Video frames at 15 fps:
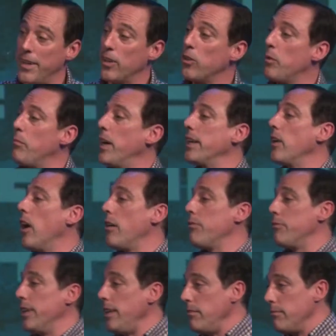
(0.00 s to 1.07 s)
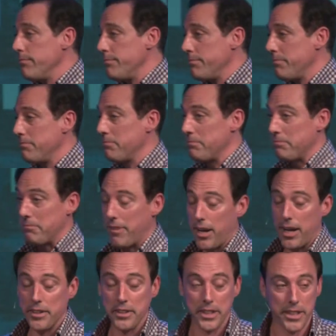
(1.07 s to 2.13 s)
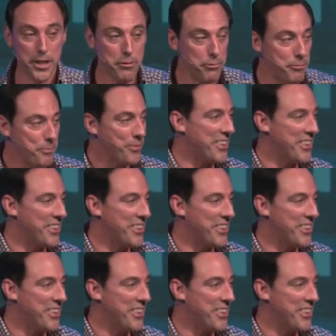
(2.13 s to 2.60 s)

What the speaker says: She made a little money off of it, oddly enough.